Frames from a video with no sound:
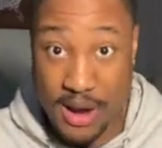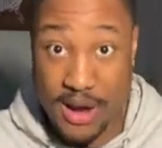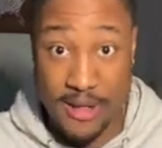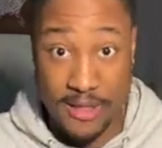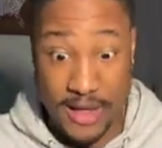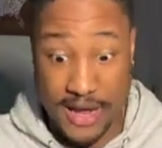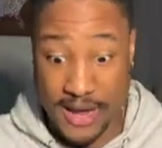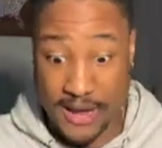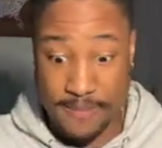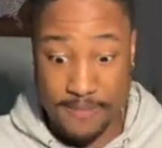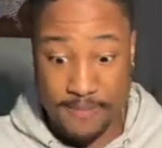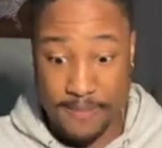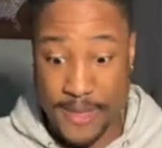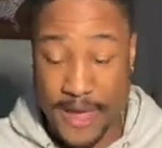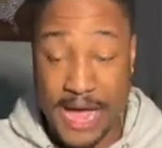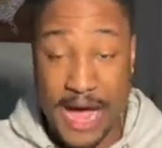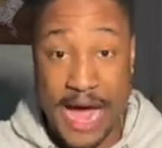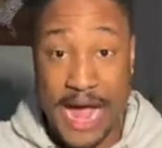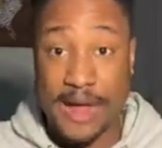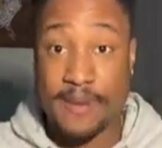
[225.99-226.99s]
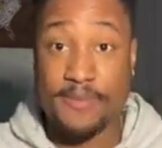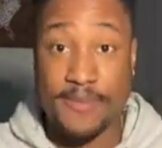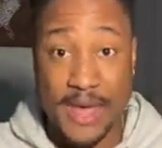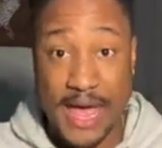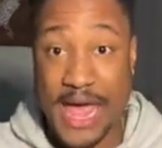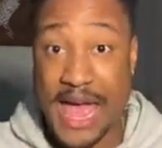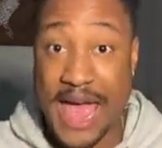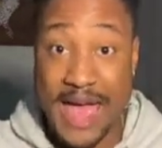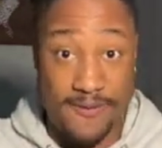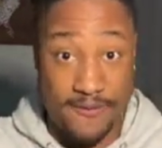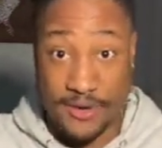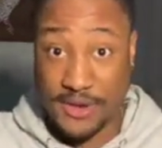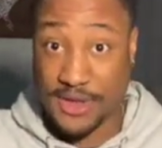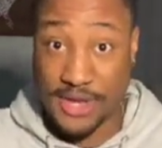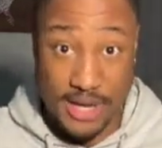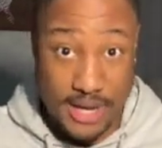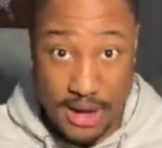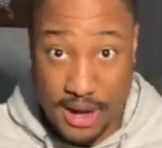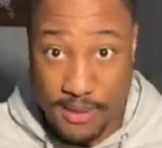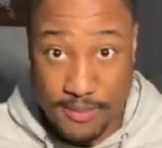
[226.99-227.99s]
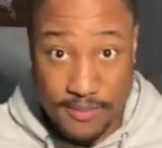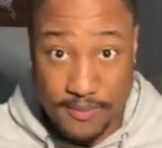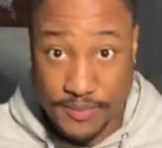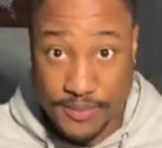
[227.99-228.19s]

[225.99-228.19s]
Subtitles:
Like, they hype everything up.